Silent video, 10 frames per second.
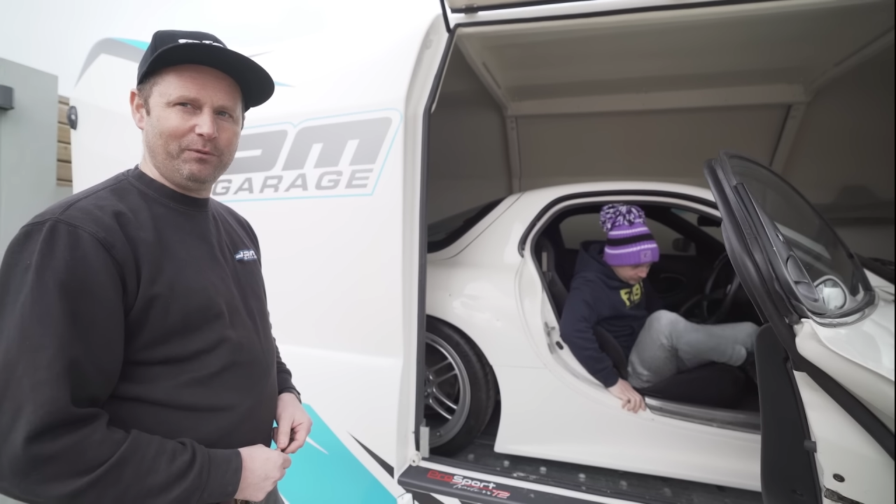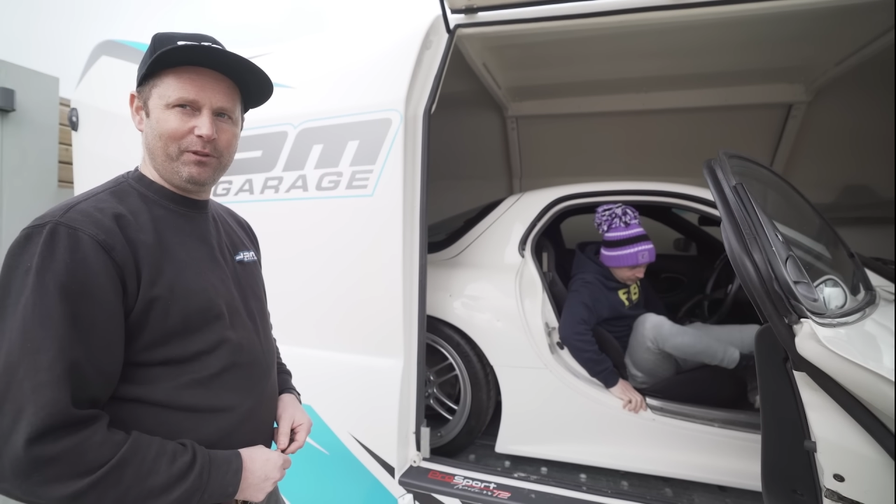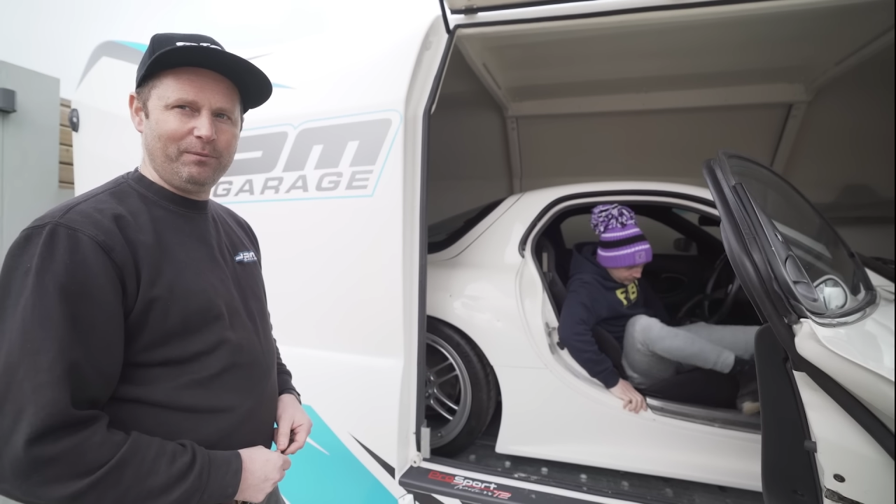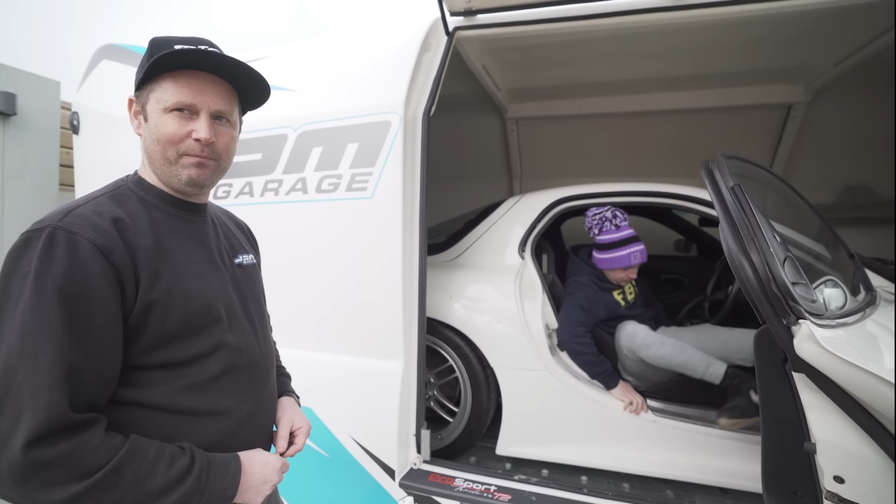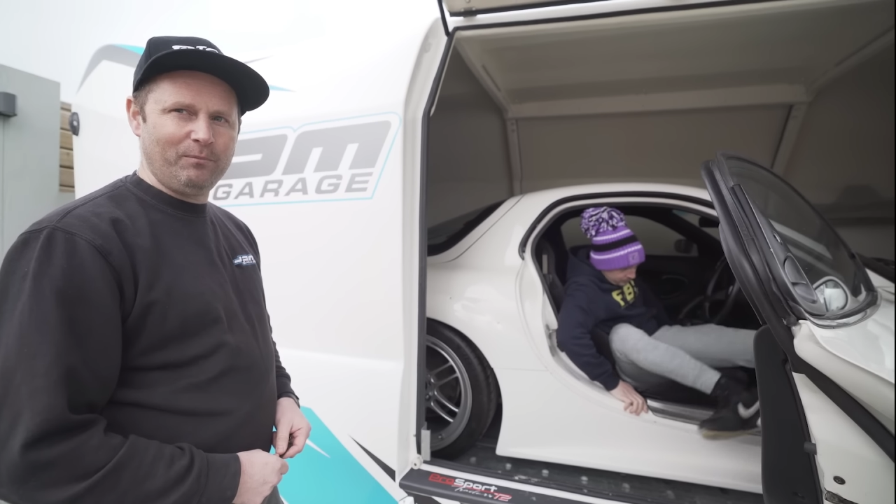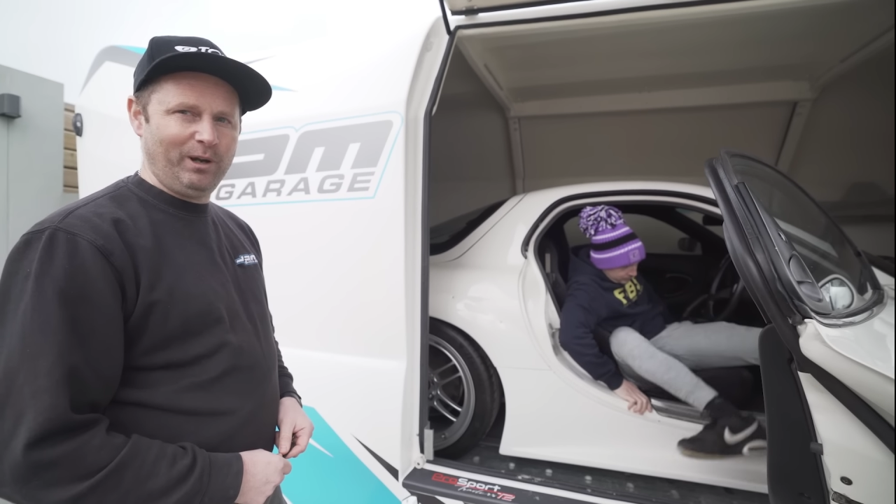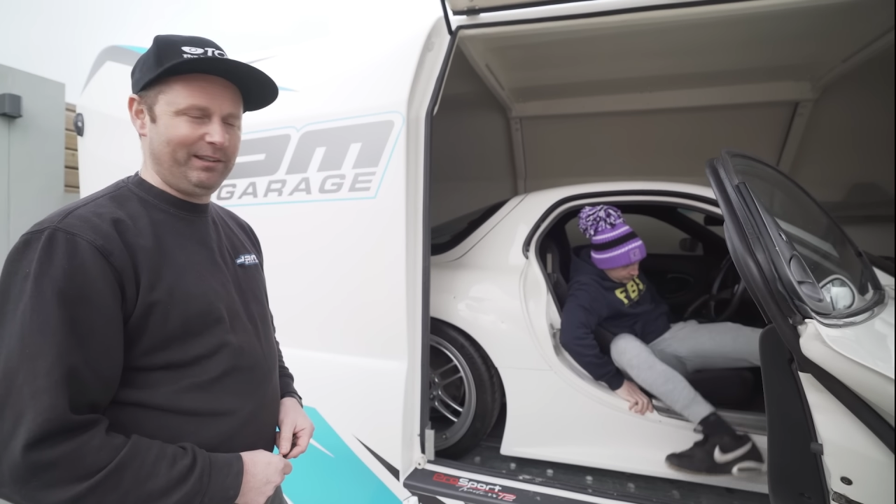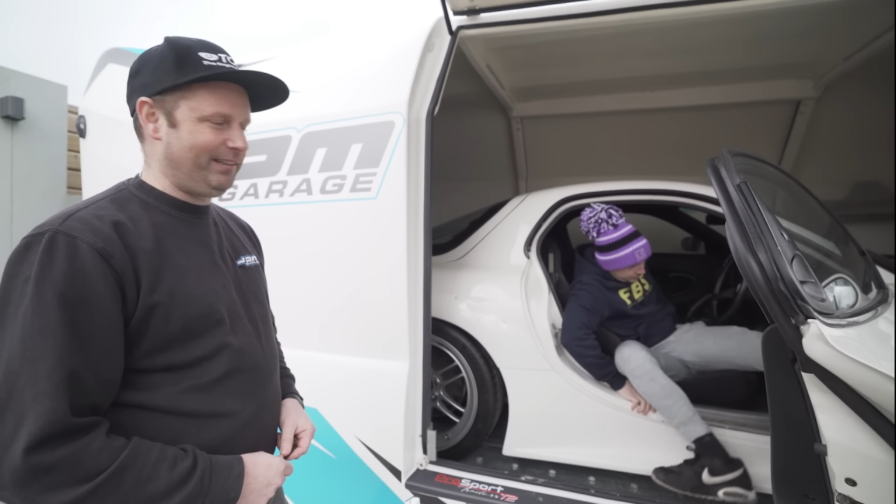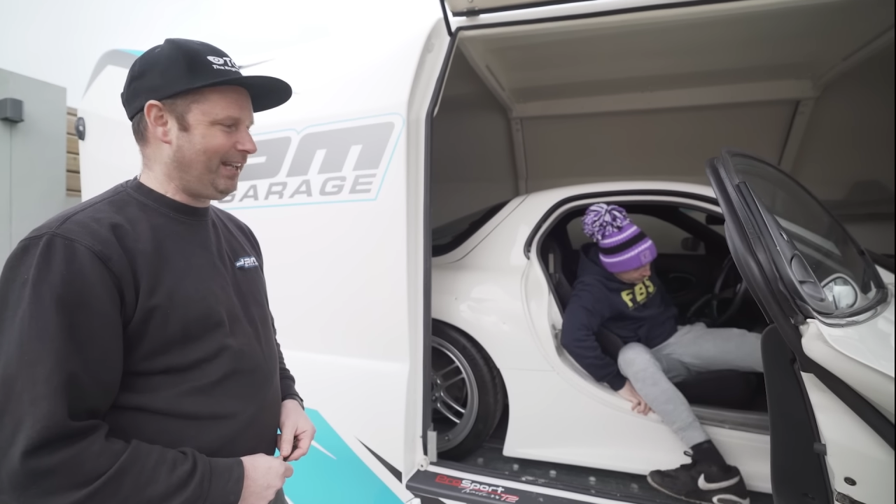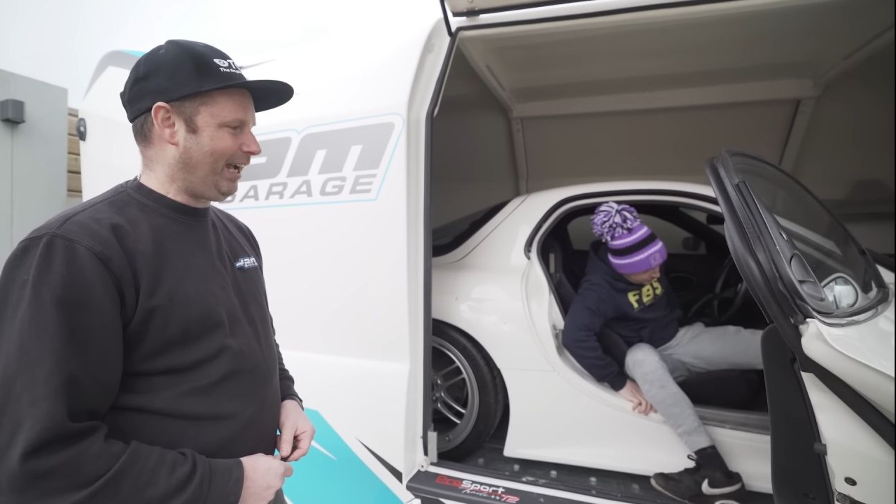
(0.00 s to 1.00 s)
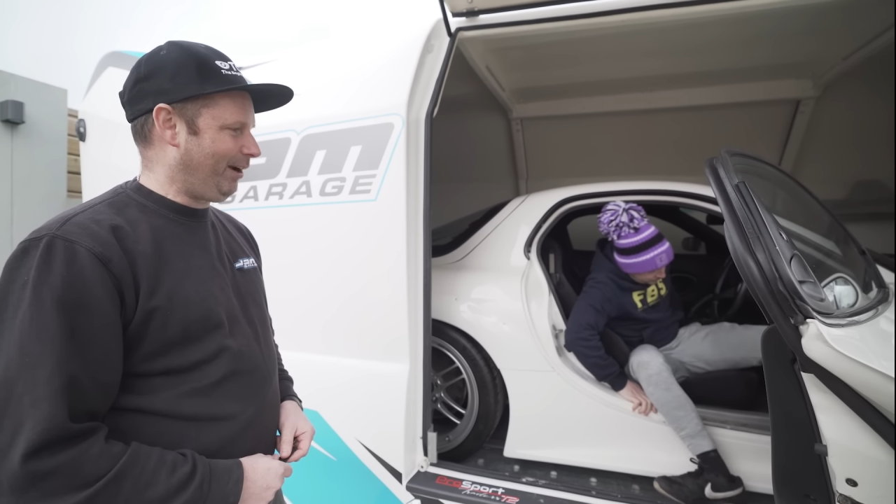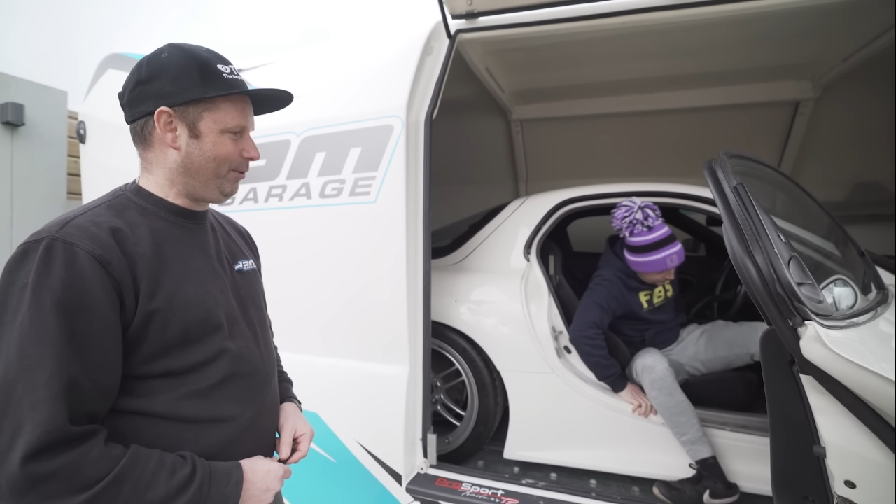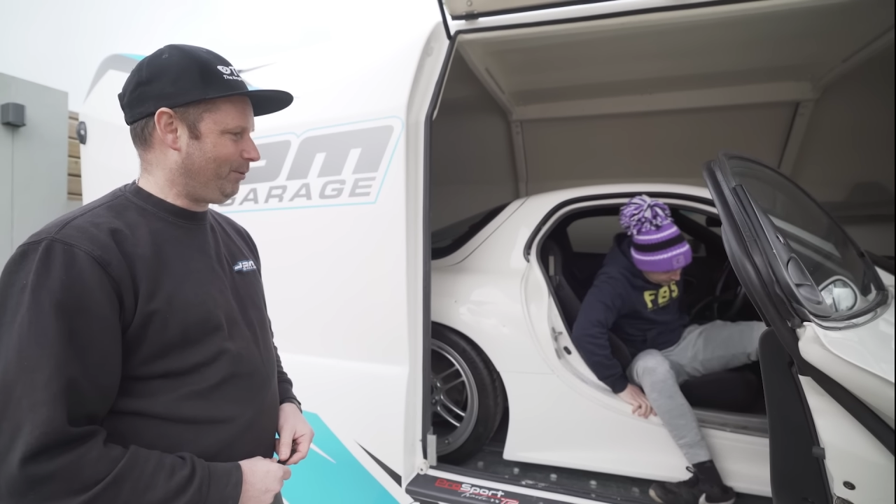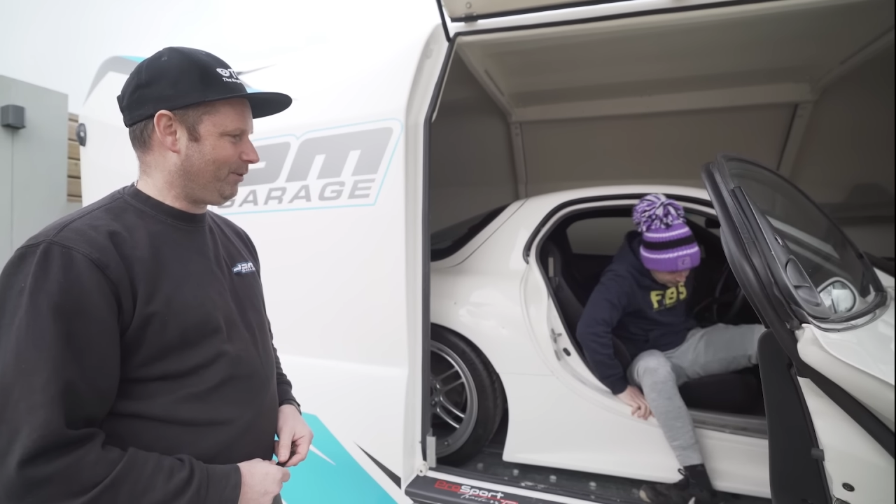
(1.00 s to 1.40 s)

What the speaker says: of them, whereas now